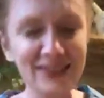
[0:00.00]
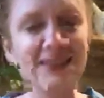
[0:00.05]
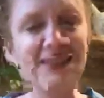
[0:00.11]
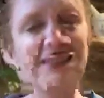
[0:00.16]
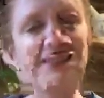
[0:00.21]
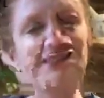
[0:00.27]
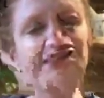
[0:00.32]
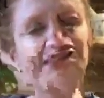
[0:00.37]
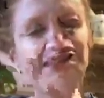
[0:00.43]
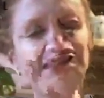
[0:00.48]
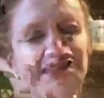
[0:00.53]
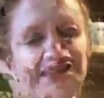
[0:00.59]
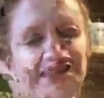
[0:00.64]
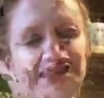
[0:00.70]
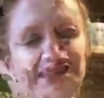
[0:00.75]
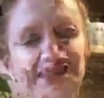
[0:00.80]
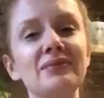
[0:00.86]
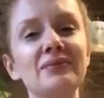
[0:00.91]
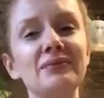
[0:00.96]
like,
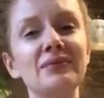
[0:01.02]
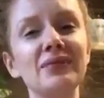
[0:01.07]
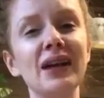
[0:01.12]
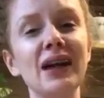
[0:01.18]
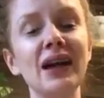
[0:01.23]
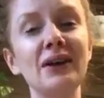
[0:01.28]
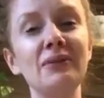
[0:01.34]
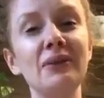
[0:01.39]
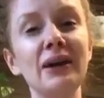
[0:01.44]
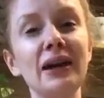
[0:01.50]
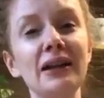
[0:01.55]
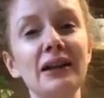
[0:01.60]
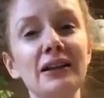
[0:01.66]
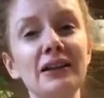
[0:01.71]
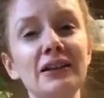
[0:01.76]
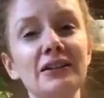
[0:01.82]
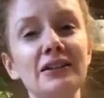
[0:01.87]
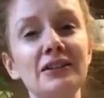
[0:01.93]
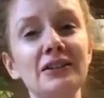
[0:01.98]
I ran out
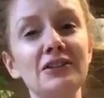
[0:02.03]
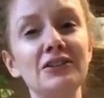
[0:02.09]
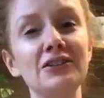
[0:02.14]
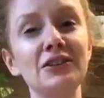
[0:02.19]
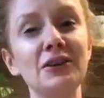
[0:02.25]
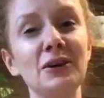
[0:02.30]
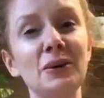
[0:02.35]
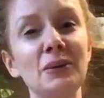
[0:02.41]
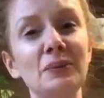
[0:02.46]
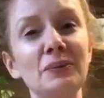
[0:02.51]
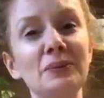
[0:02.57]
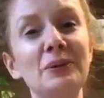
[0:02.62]
of dish soap.